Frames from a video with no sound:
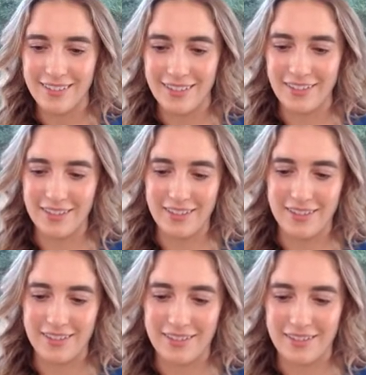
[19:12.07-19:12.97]

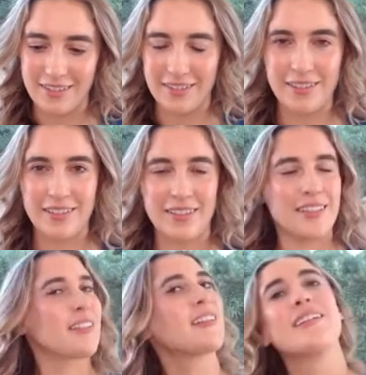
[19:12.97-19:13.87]

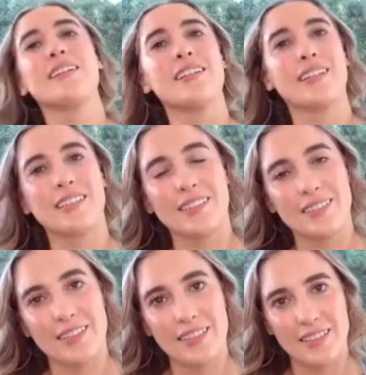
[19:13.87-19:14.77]

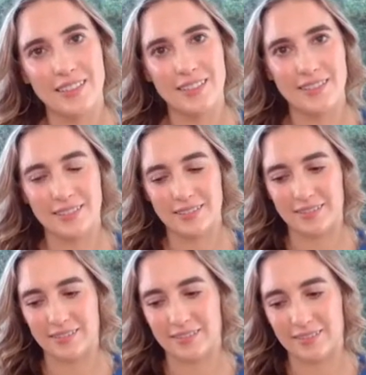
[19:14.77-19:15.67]

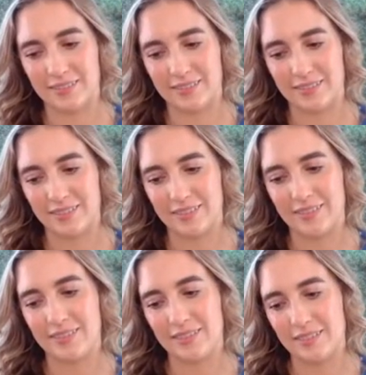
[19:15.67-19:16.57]

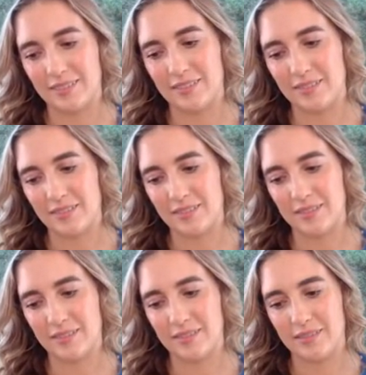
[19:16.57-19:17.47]

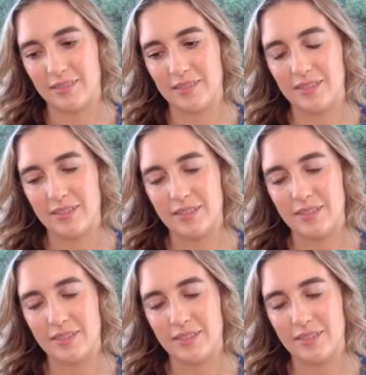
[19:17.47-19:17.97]
(not speaking)